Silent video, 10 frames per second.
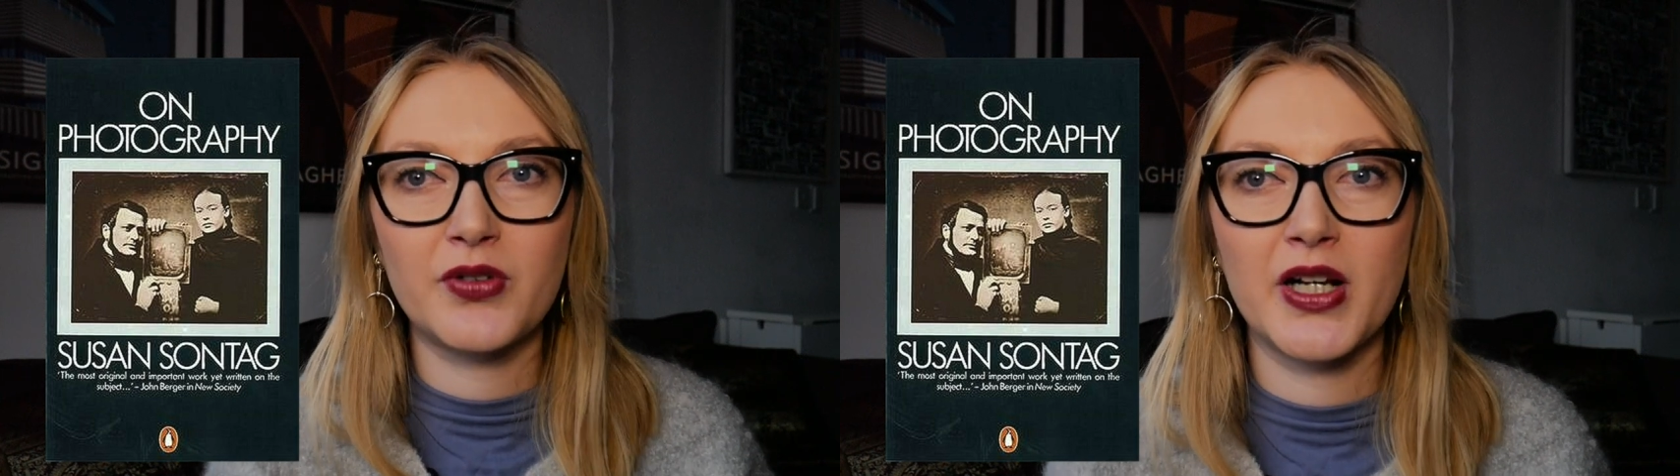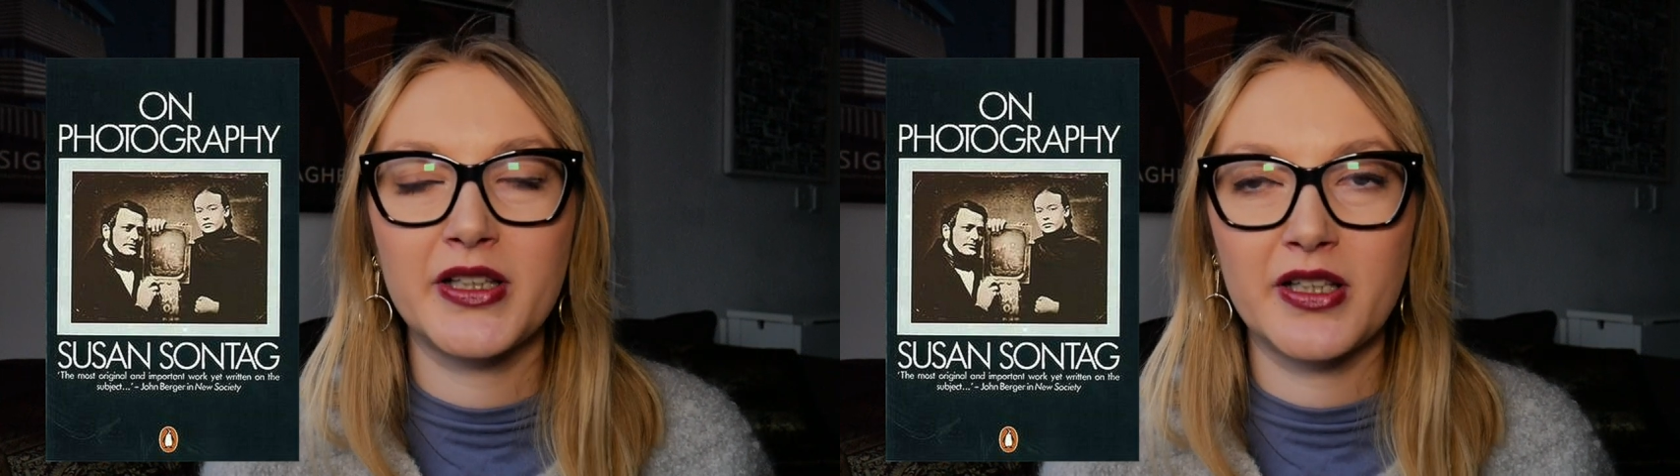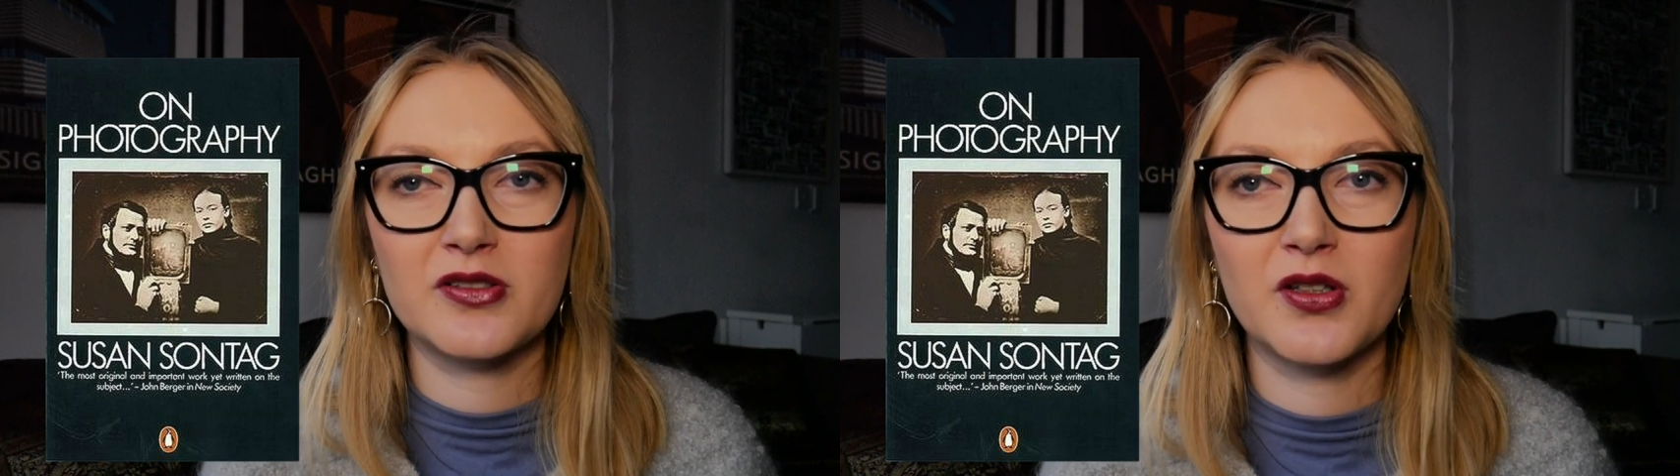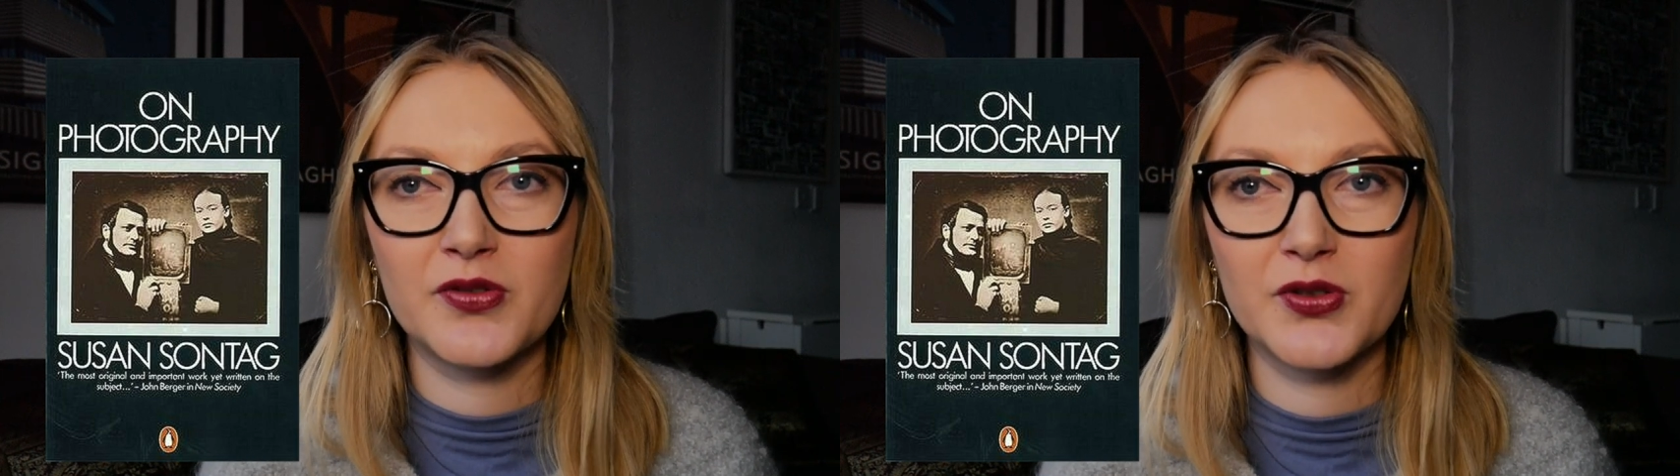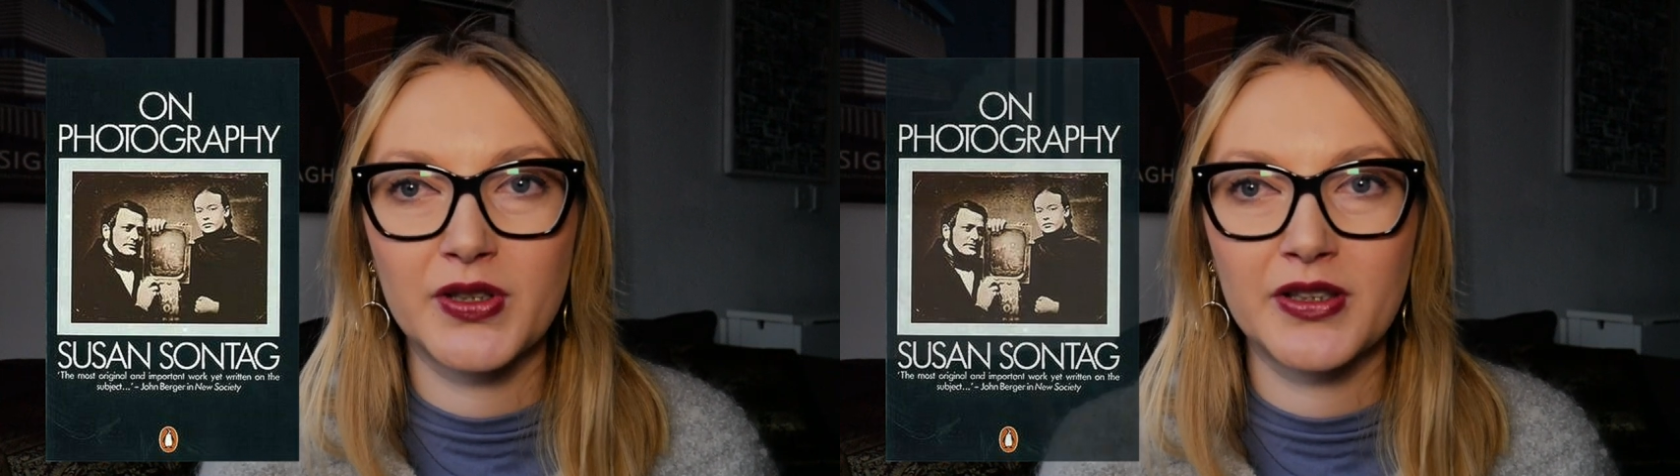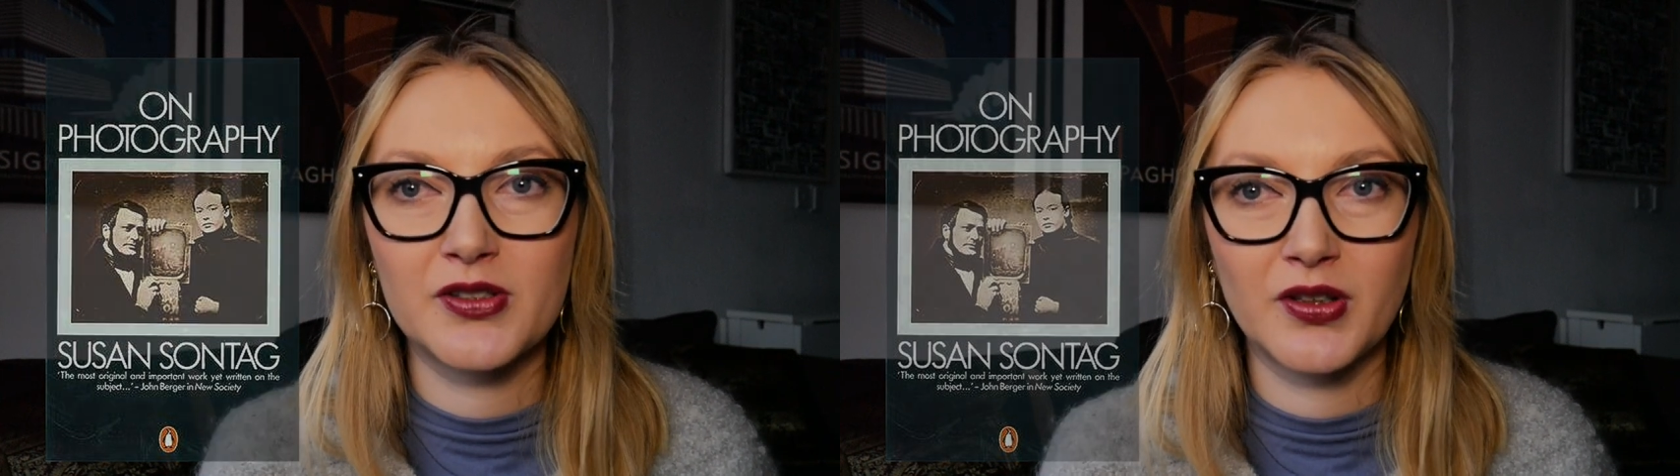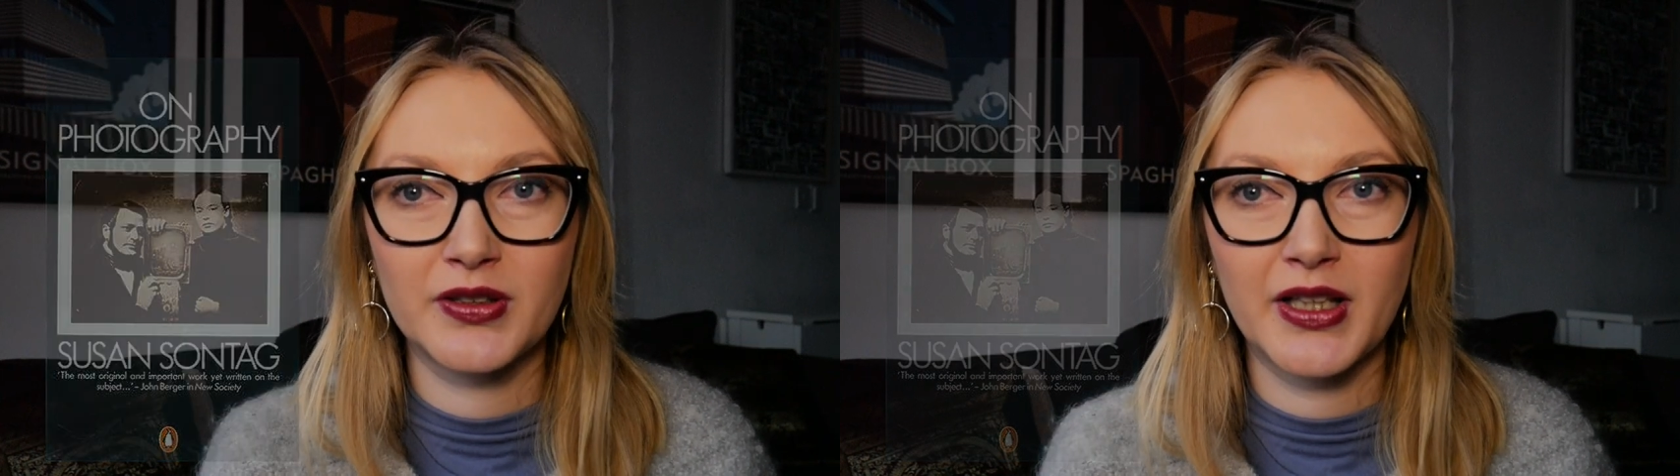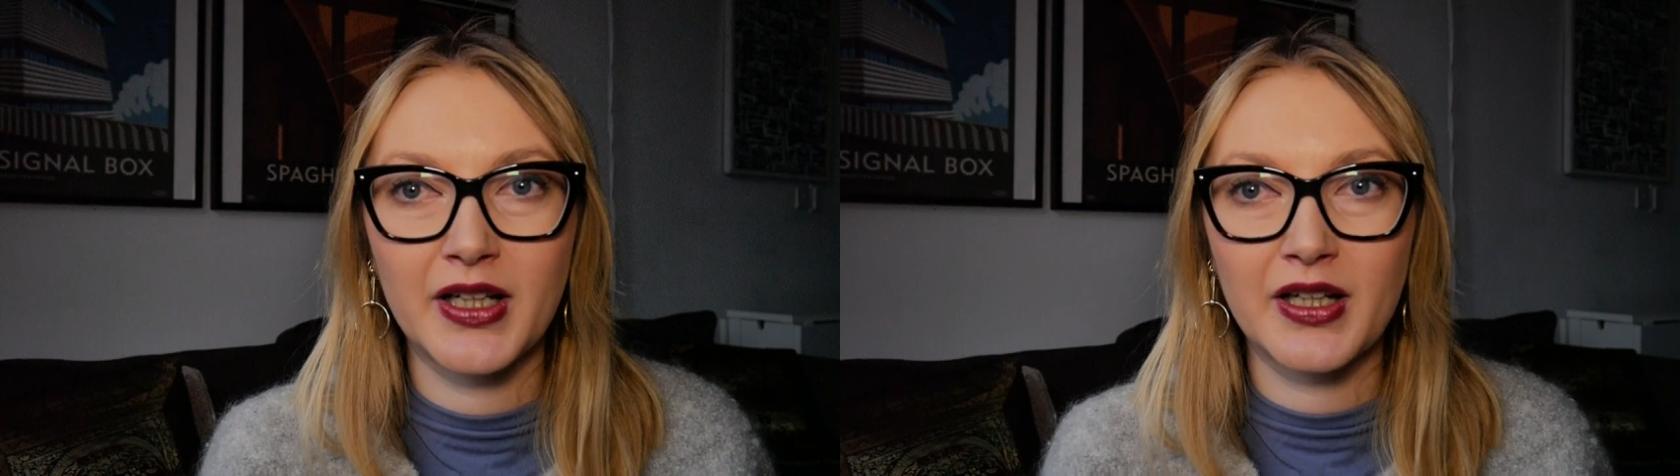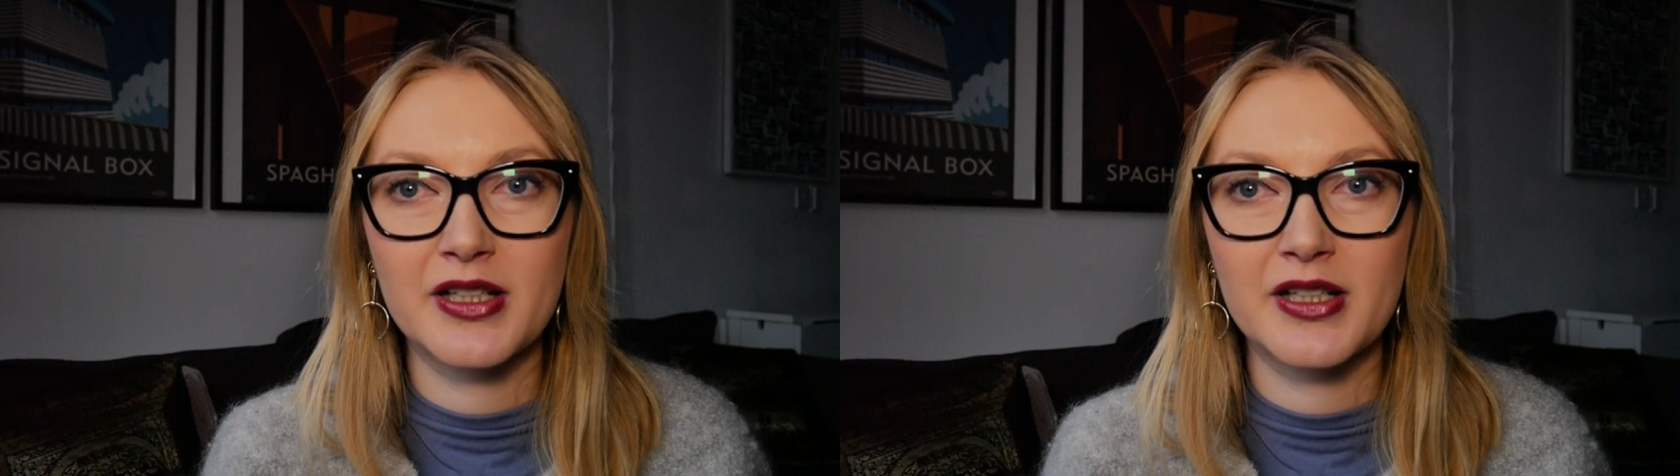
writings of Susan Sontag,